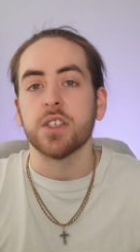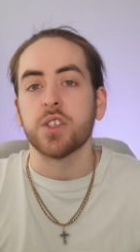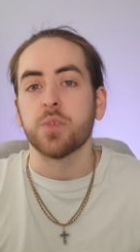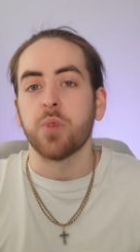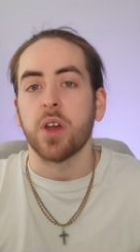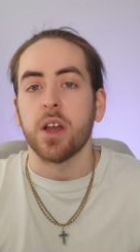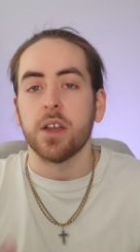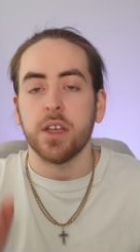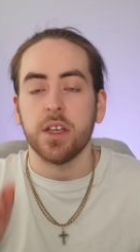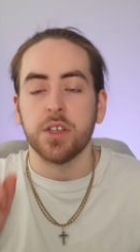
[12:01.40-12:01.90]
the
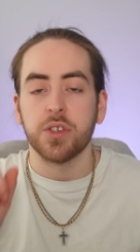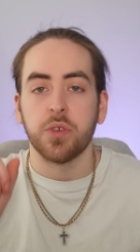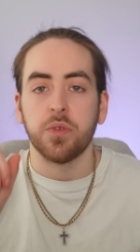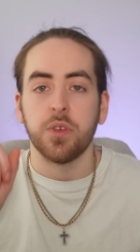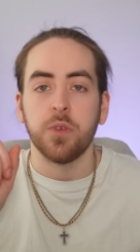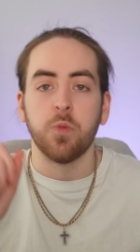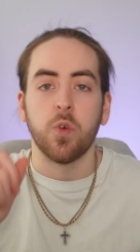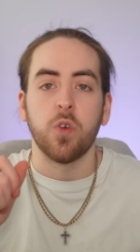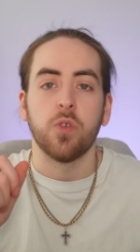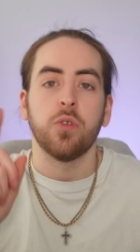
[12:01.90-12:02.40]
spread is
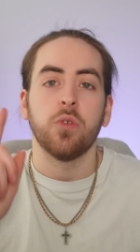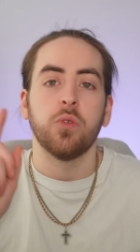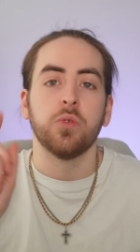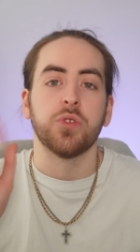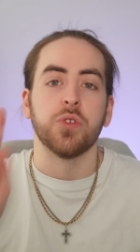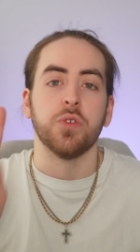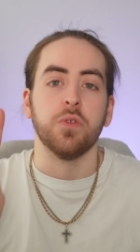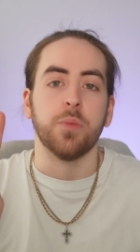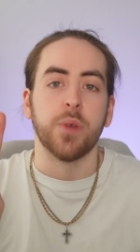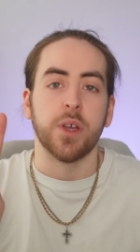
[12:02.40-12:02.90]
only one or
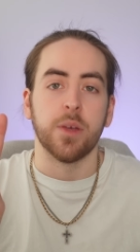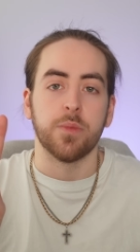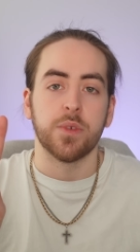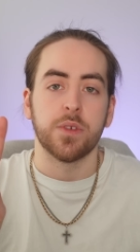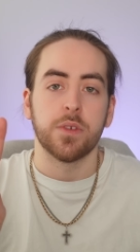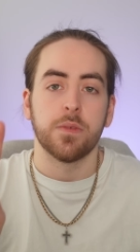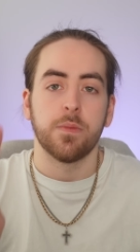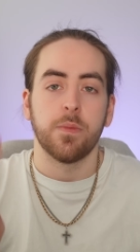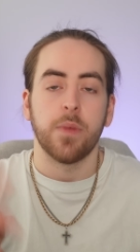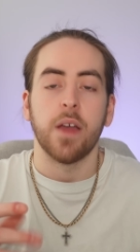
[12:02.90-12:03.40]
two
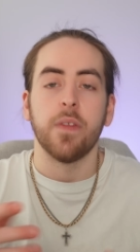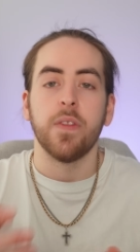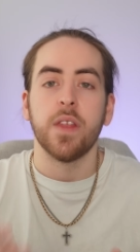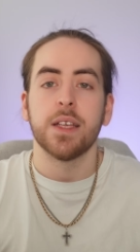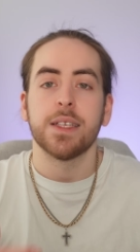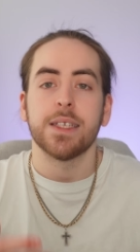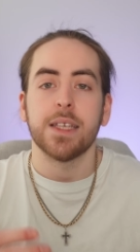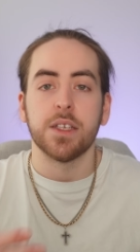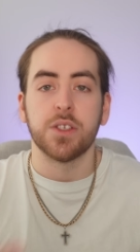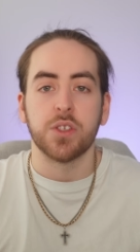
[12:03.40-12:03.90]
pips, and
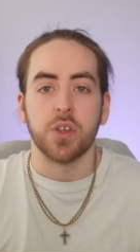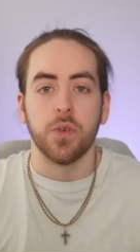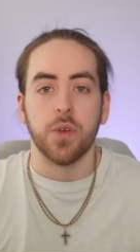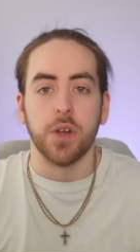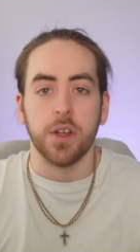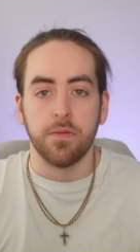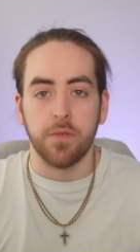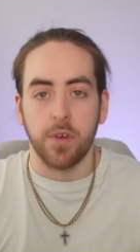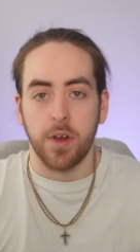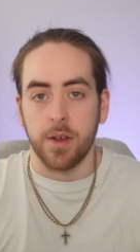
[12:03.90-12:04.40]
this is
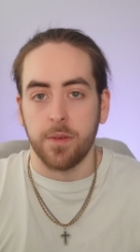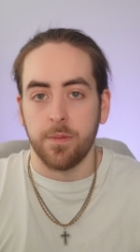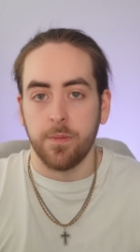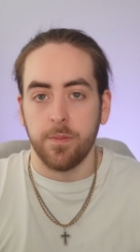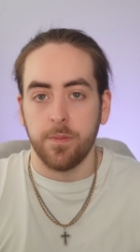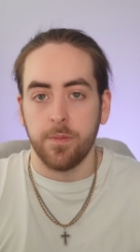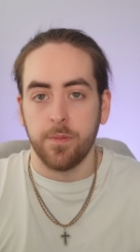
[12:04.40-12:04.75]
totally fine.